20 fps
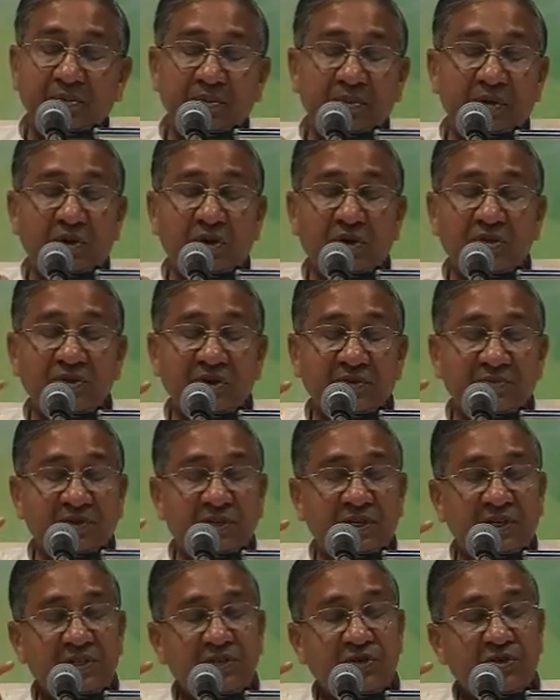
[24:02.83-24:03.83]
Because if
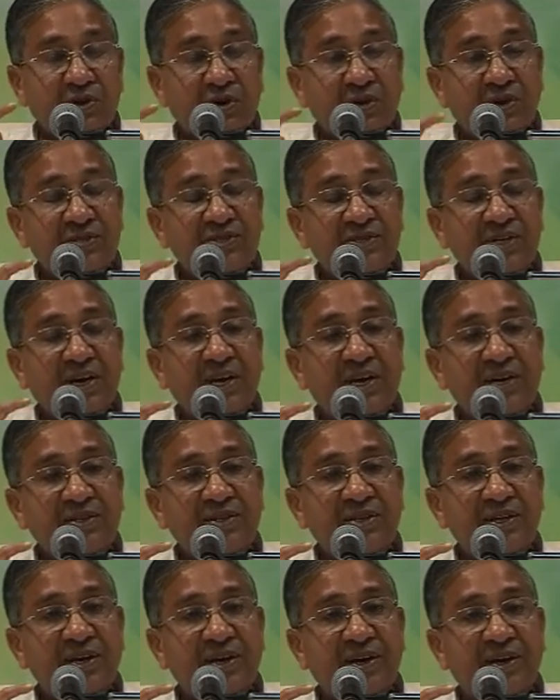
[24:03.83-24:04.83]
these thoughts are
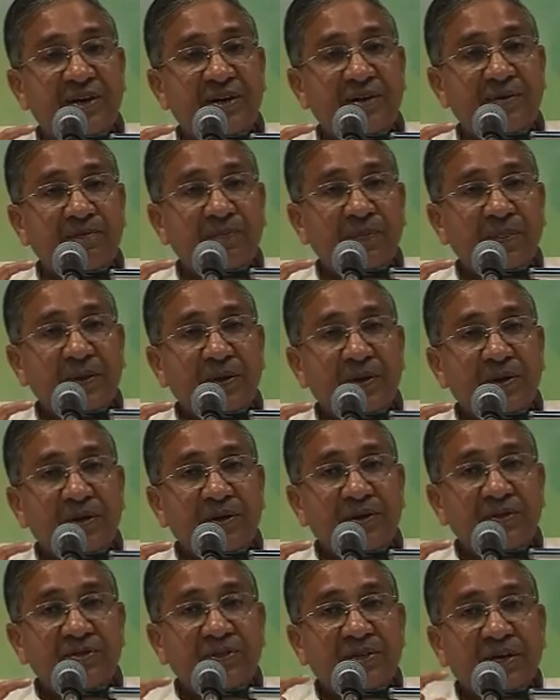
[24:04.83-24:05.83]
there,
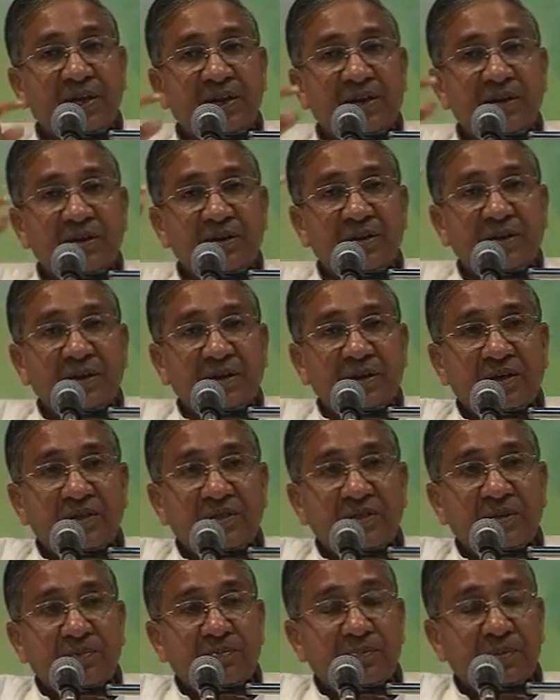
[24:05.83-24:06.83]
then
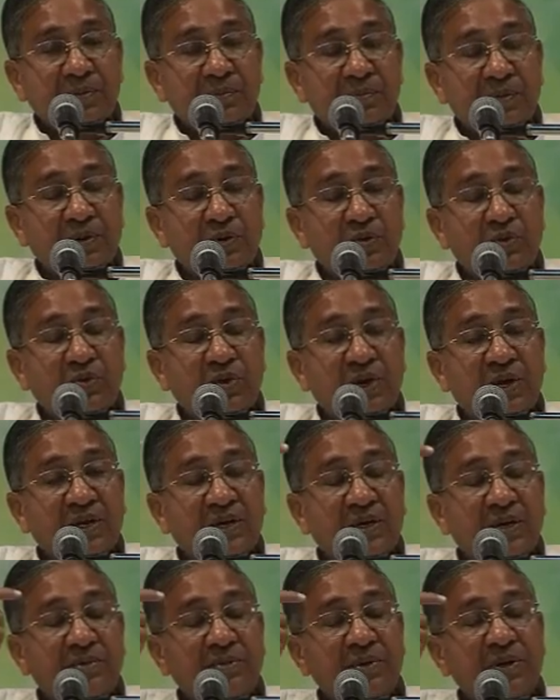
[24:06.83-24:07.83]
the people who are
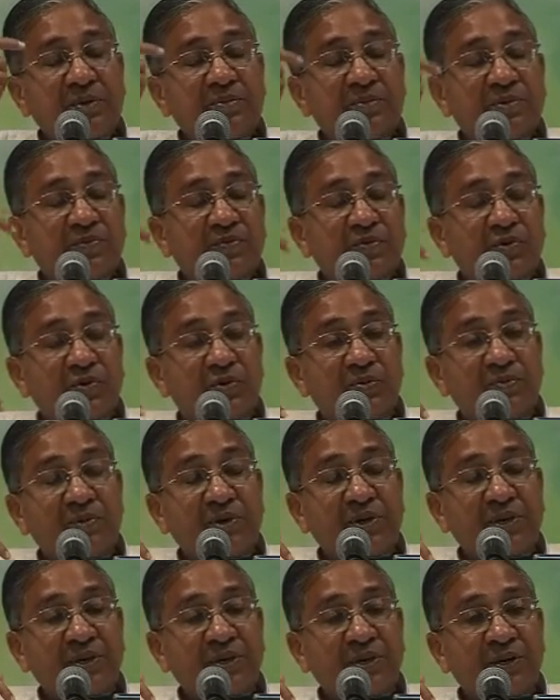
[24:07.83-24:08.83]
coming before
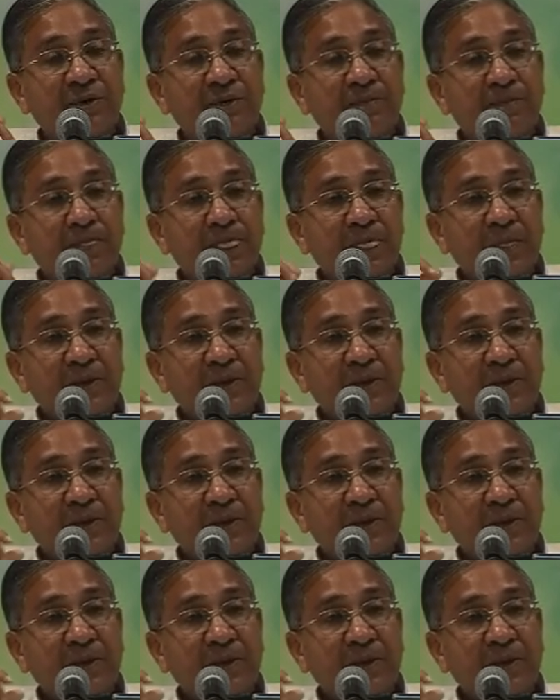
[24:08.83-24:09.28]
me,